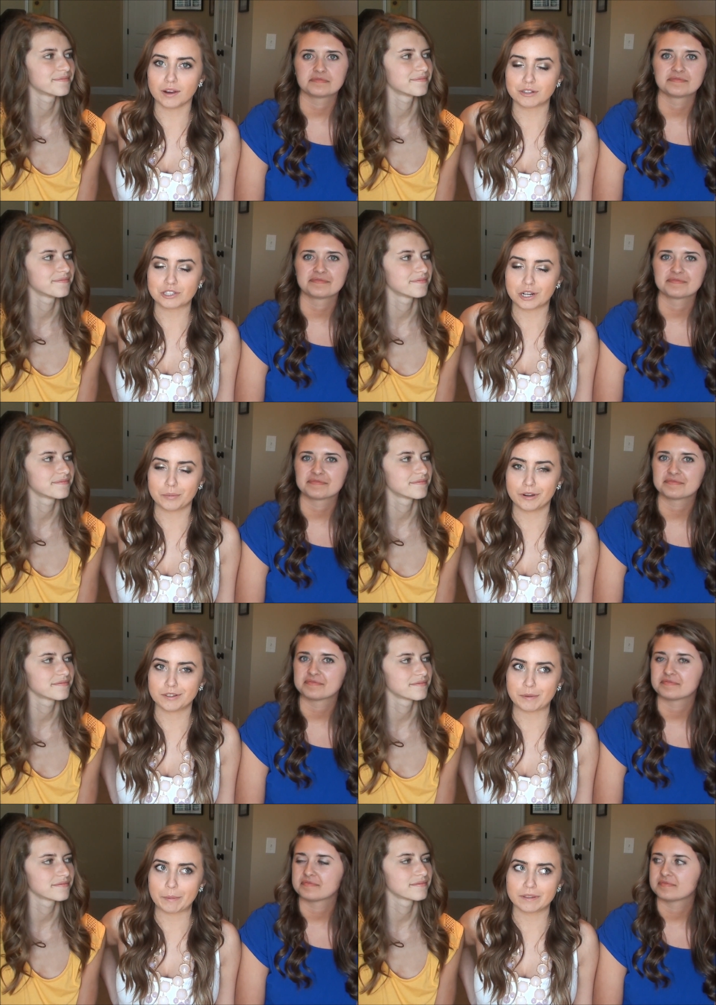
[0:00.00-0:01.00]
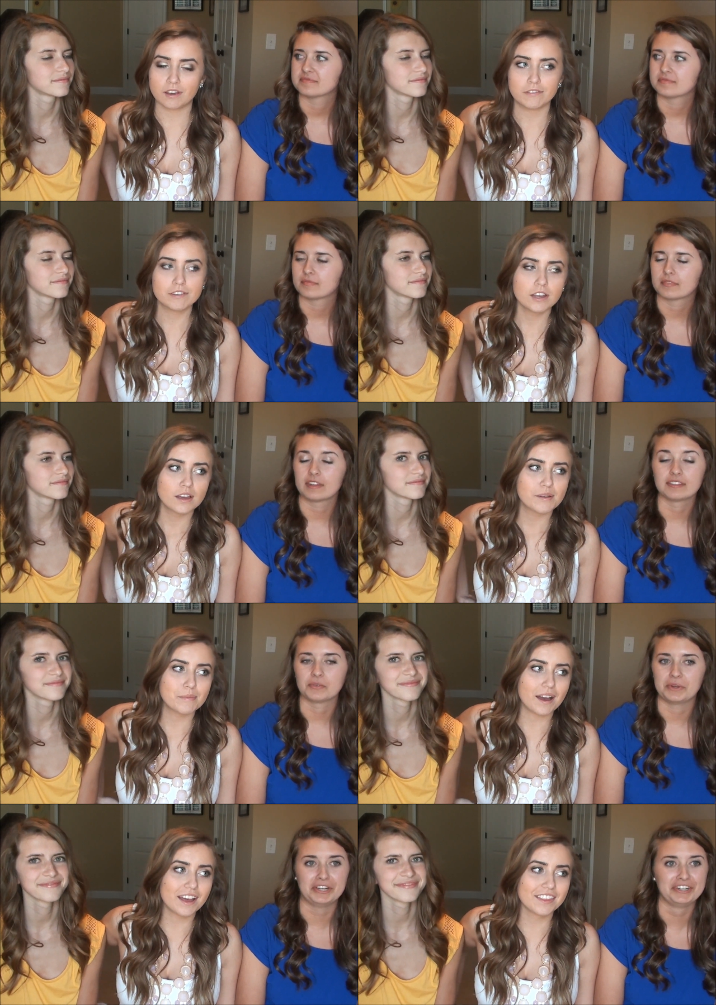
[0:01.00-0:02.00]
Speaker 1: I watch documentaries by myself. But
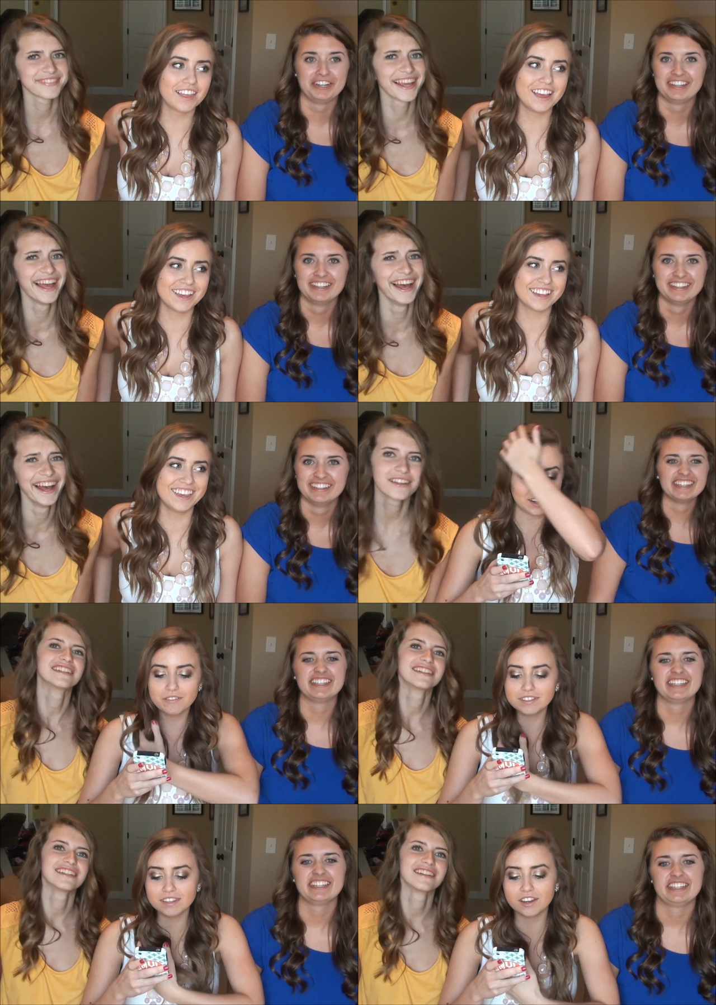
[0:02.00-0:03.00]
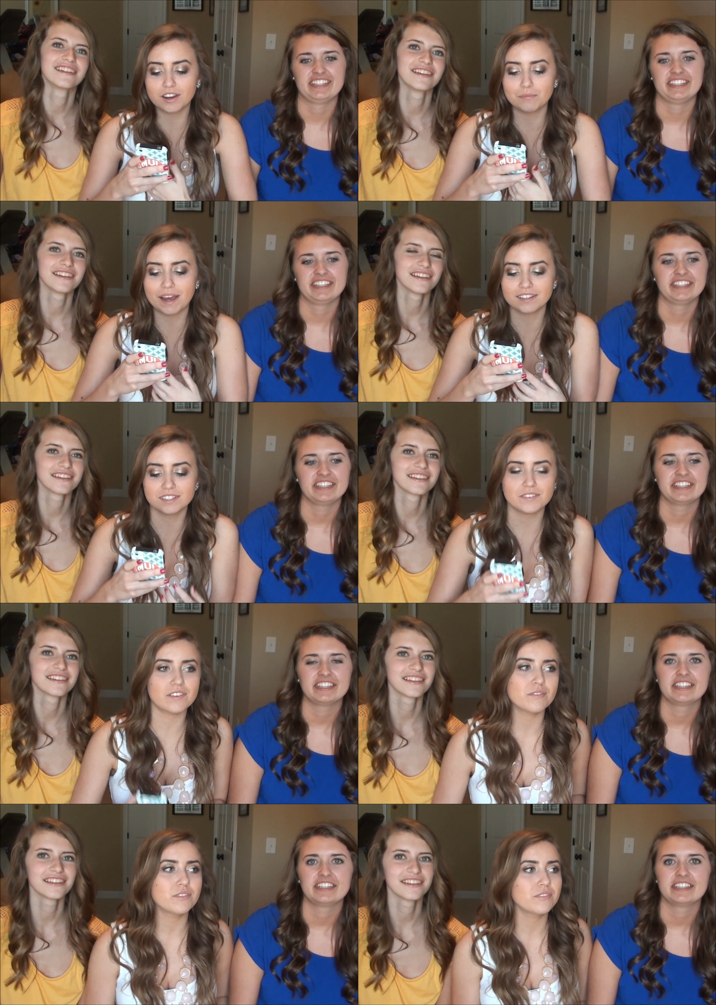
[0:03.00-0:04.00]
I like, what were we saying? Alright, Madison's
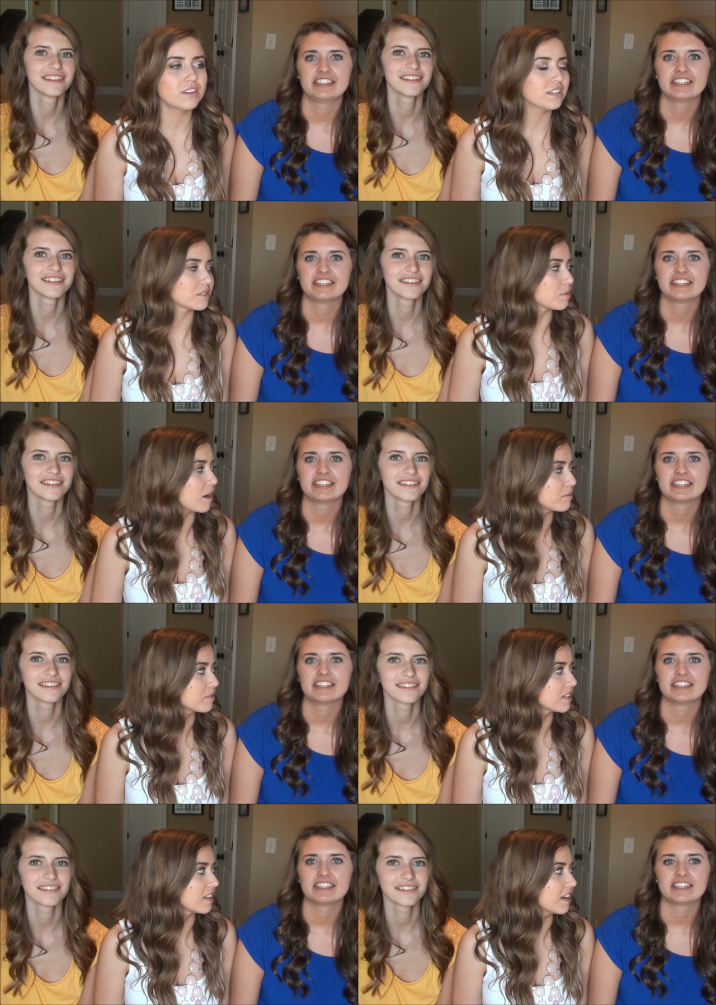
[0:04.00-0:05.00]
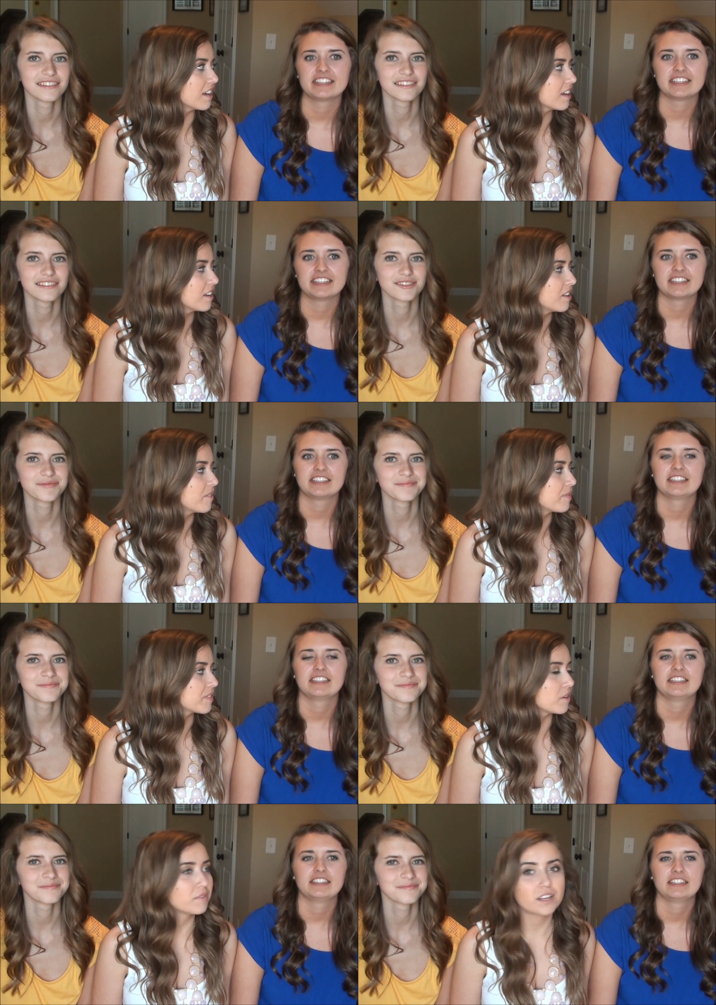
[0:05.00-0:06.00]
favorite movie is probably like
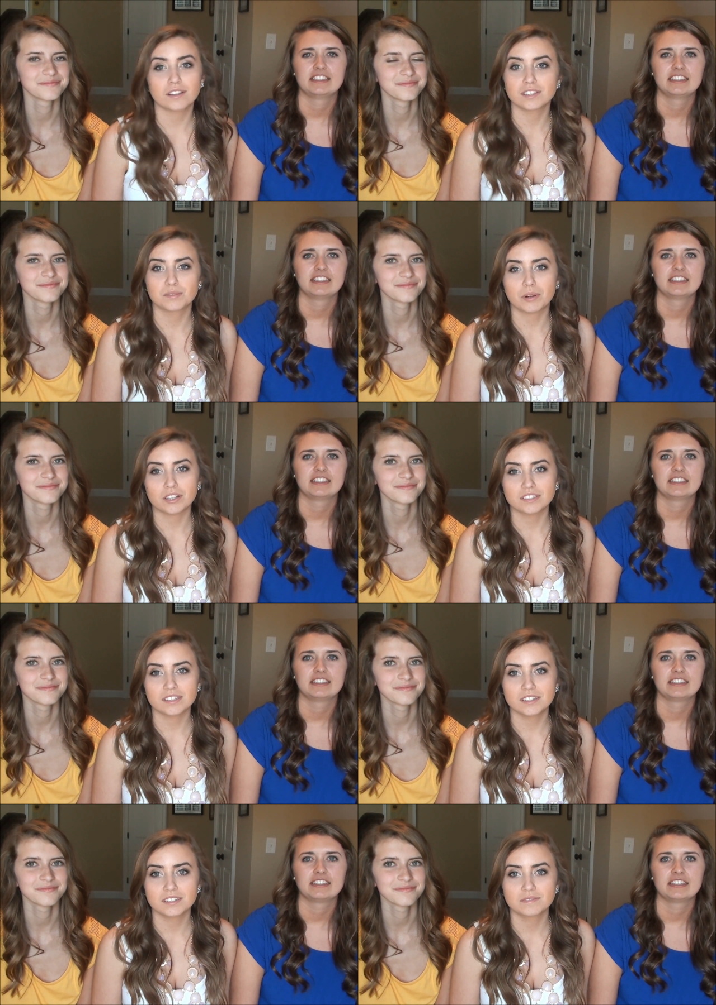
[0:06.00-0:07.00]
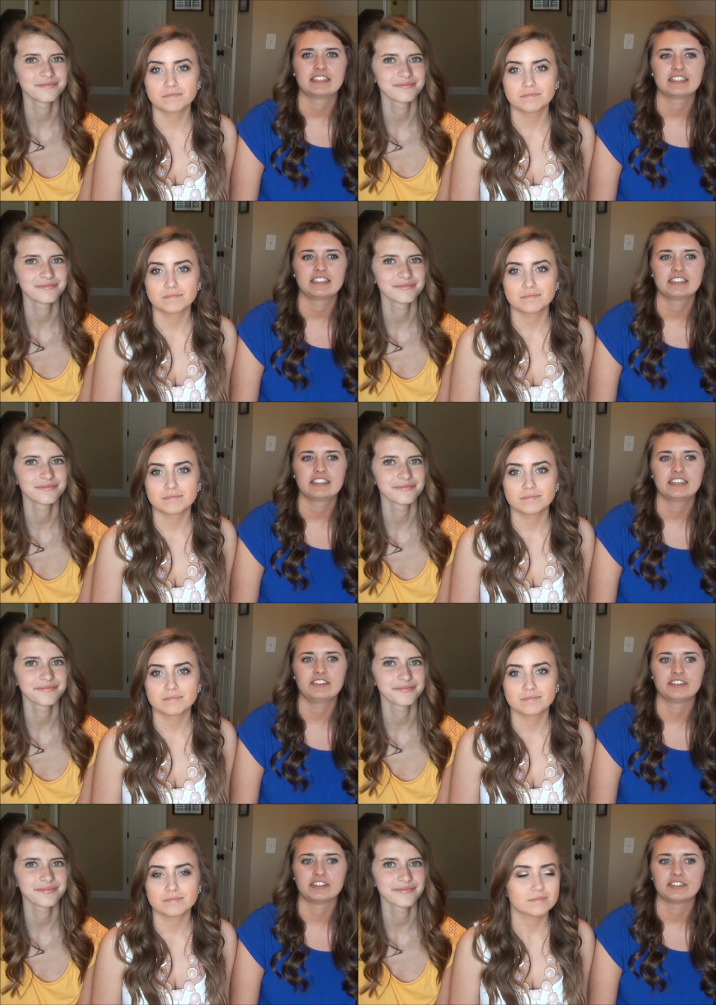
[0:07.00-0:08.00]
Speaker 2: some Nicholas Sparks thing. I
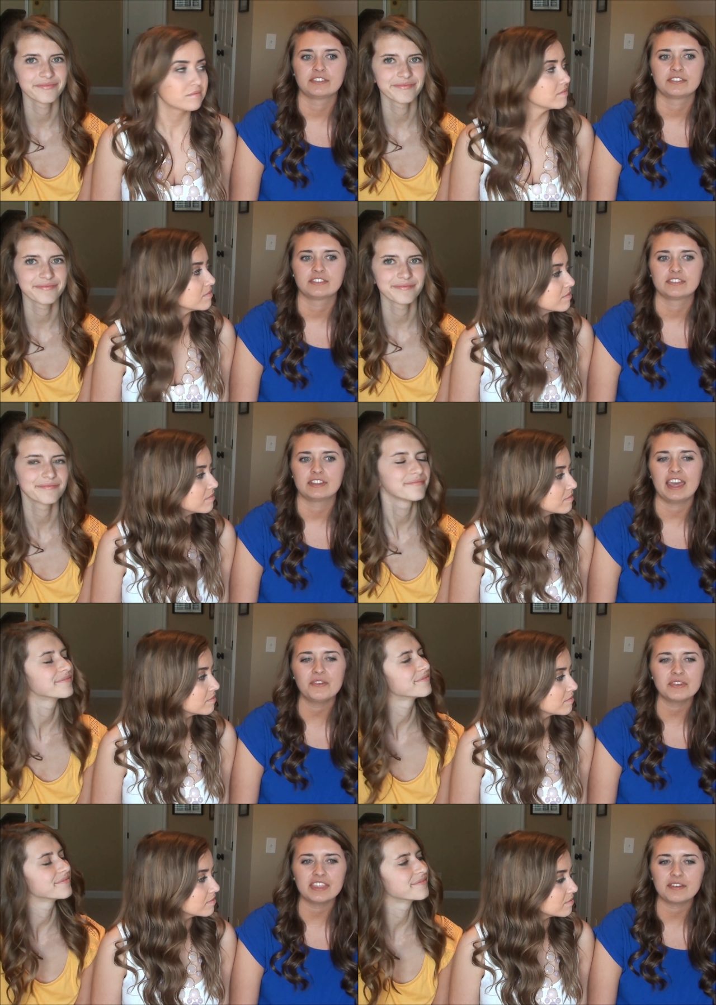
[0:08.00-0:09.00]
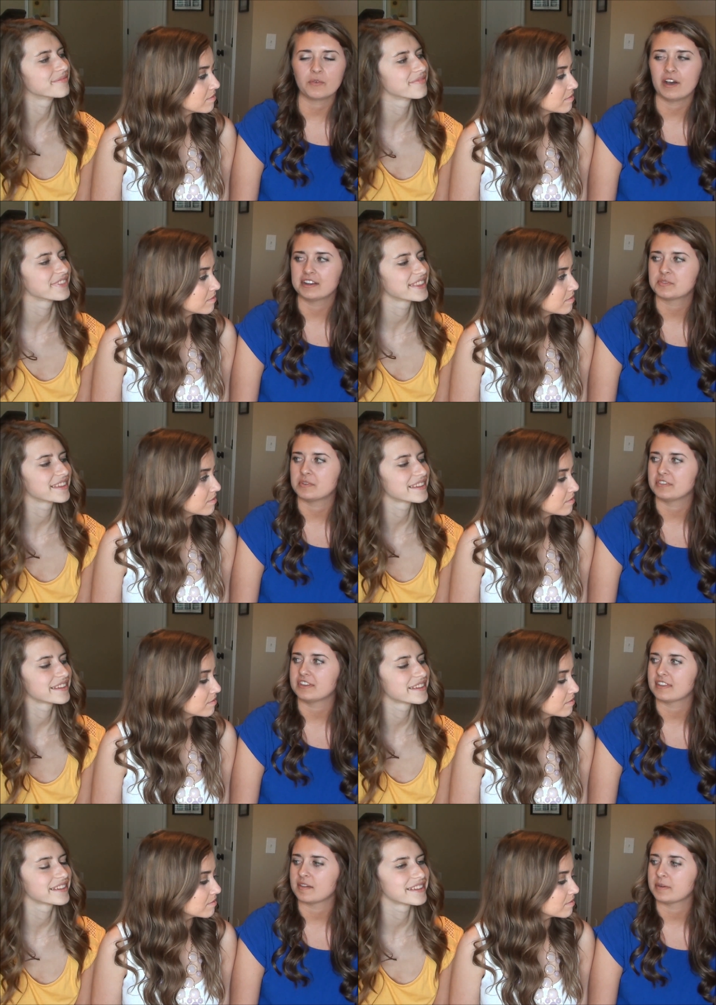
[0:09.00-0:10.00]
don't know. I don't really watch
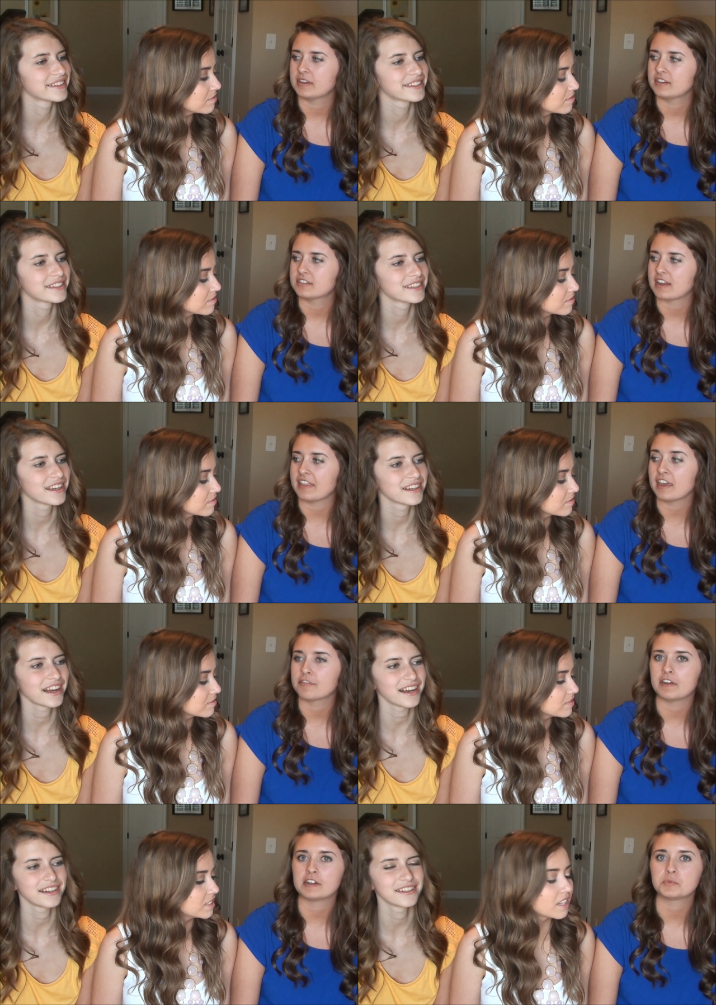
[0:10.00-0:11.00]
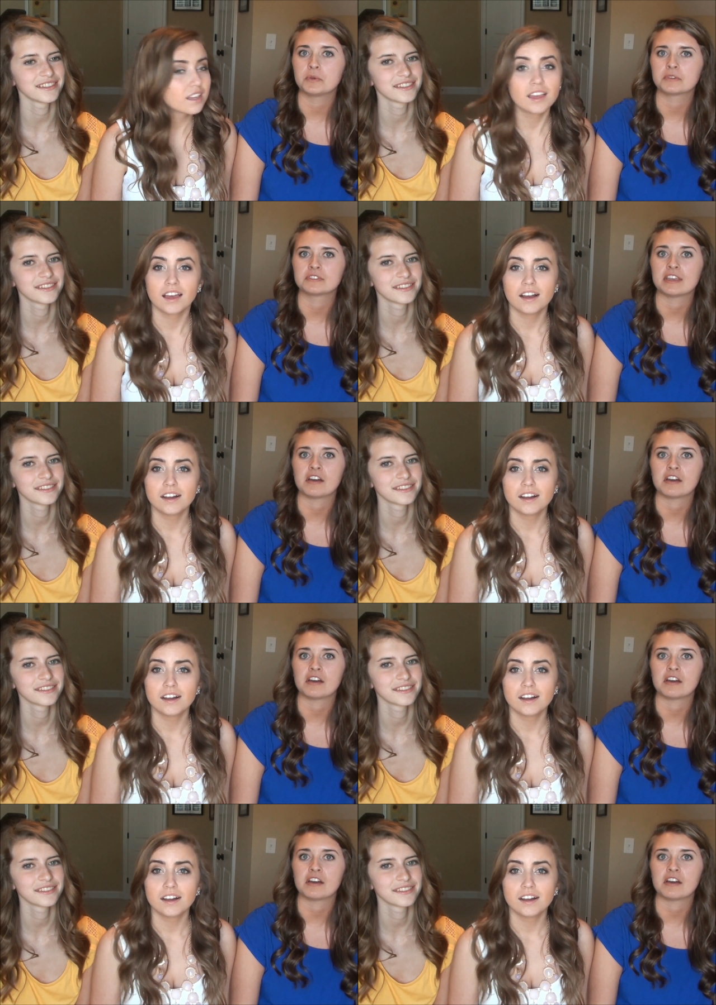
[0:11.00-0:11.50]
movies that much. I like Ferris Bueller's Day